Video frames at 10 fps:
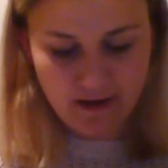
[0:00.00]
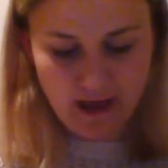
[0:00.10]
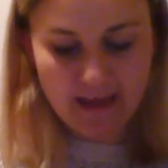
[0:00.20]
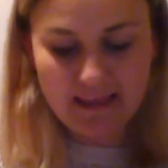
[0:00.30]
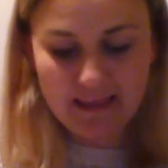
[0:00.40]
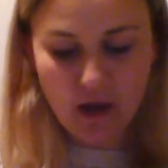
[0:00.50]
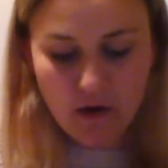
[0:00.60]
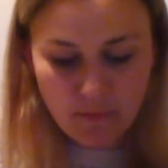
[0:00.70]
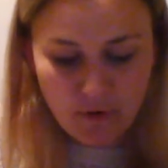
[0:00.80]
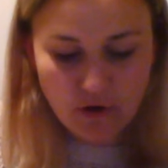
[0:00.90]
I think the only
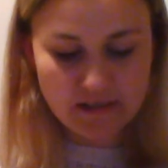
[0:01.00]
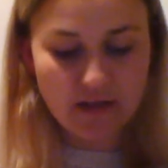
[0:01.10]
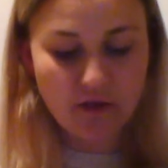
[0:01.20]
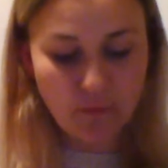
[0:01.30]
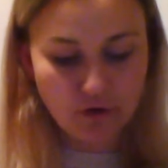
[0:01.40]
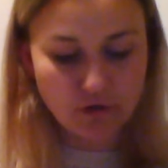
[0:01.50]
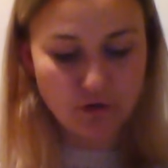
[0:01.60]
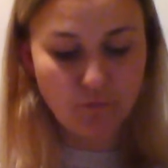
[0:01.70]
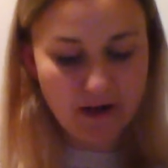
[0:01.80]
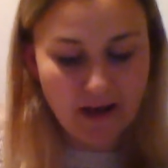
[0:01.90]
person in the world who
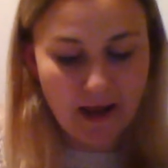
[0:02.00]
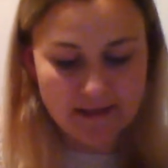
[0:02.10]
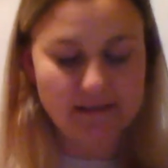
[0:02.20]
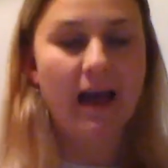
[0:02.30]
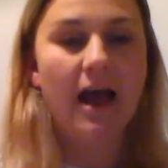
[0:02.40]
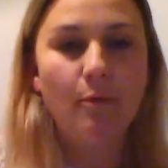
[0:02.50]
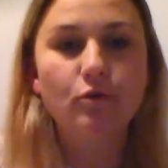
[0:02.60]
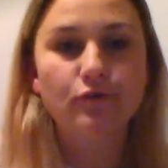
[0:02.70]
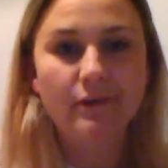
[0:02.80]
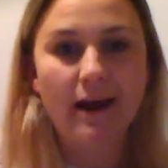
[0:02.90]
realises how
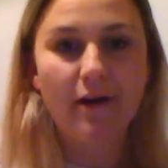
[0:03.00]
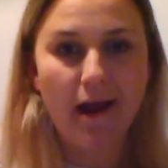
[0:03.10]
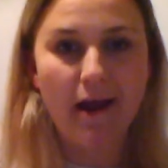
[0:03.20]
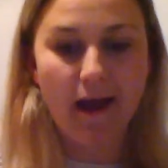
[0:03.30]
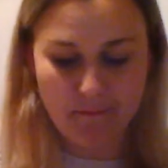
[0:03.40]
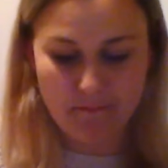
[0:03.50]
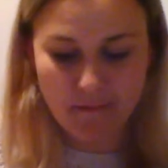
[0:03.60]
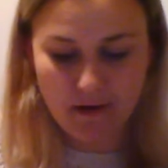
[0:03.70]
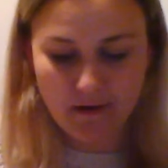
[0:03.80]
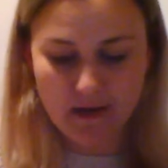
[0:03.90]
ordinary I am
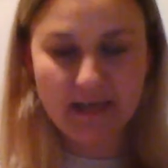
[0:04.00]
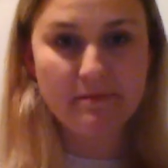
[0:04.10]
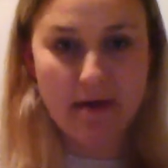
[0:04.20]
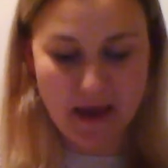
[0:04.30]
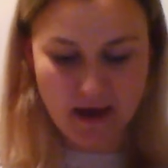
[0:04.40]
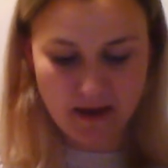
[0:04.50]
is me.